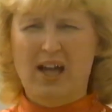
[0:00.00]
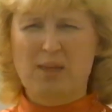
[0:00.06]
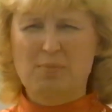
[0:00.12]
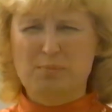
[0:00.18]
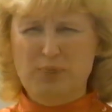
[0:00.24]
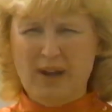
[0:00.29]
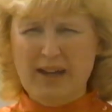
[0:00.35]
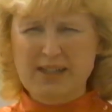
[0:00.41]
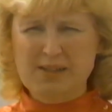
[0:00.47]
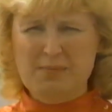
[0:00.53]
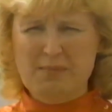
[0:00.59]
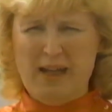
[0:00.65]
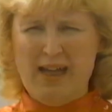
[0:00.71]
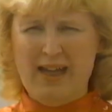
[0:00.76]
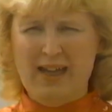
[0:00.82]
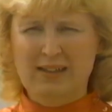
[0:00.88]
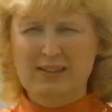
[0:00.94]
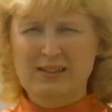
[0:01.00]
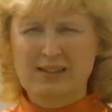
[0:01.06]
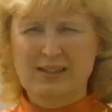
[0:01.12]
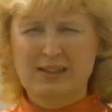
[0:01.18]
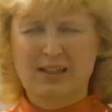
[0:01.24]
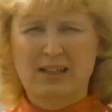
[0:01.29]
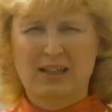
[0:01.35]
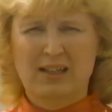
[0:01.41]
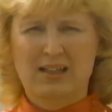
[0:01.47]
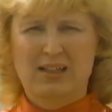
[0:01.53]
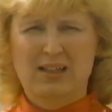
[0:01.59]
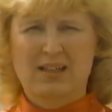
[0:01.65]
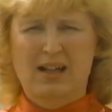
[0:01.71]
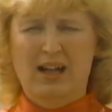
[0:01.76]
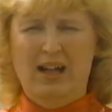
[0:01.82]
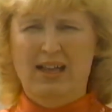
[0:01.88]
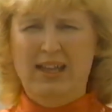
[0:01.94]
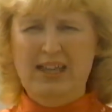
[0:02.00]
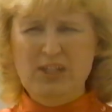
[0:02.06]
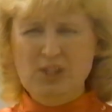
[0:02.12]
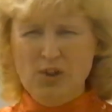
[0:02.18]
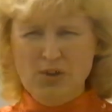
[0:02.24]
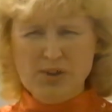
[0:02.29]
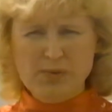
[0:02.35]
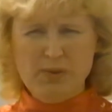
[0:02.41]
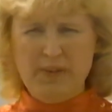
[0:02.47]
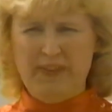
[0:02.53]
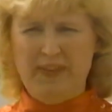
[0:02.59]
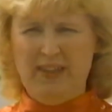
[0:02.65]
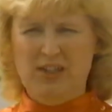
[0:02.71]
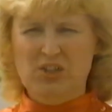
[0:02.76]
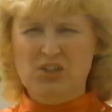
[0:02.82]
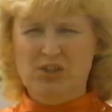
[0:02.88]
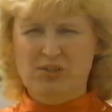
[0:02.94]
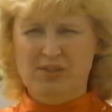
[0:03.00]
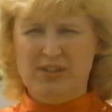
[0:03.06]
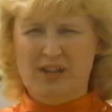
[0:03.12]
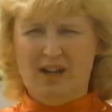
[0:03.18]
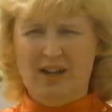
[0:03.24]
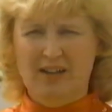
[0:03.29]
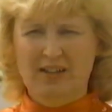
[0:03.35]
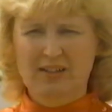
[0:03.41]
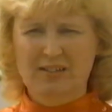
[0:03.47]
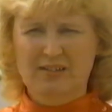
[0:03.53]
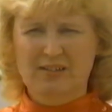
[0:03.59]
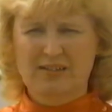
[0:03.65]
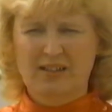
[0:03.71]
a bright man, uh, he knows what the issues are.